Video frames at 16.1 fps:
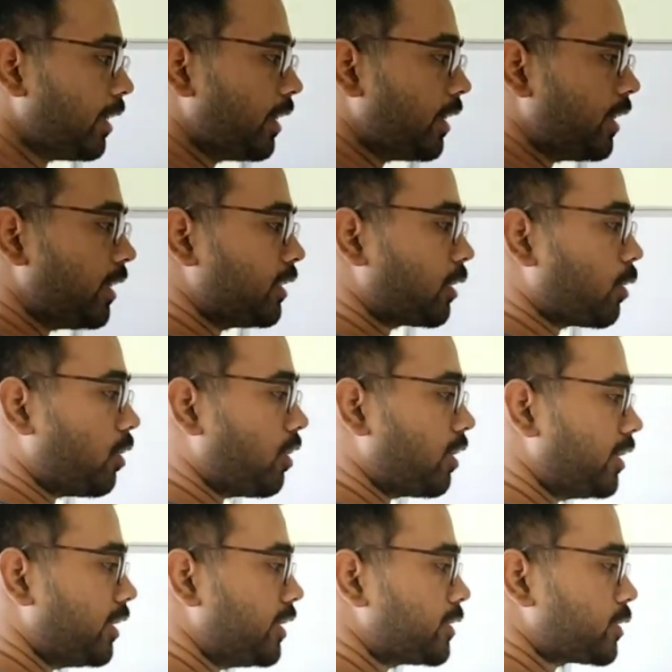and the
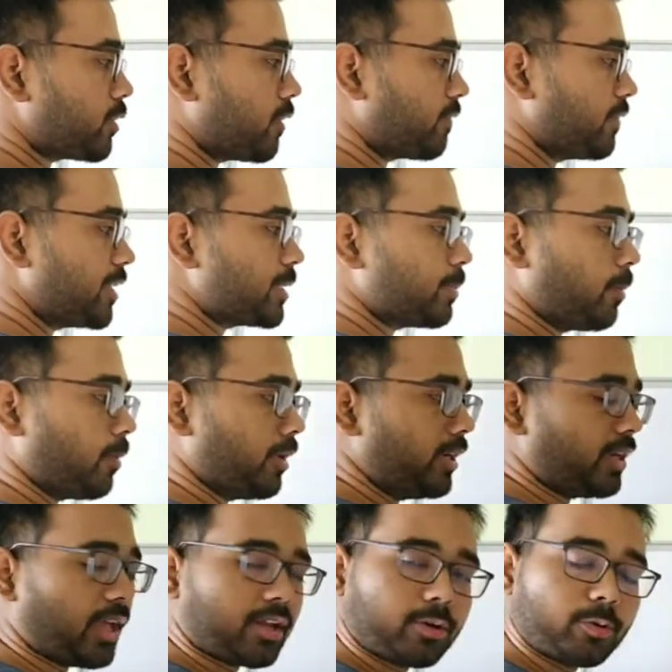coordinates of this
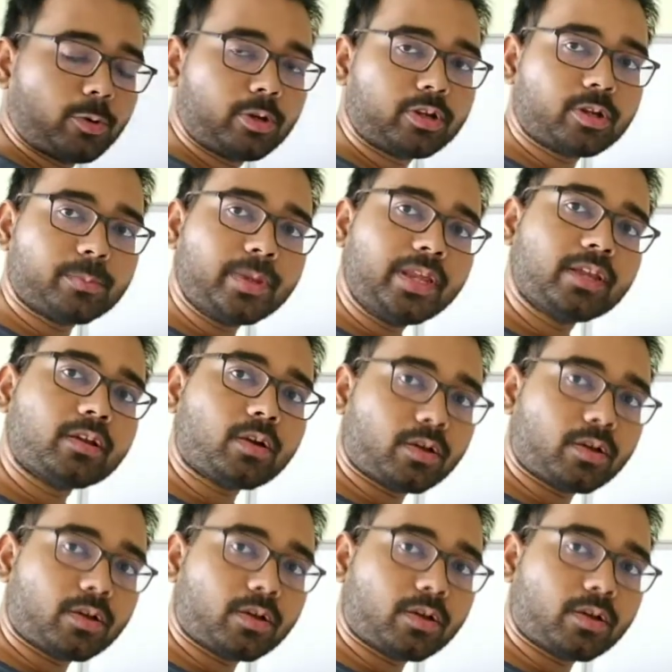point are going to be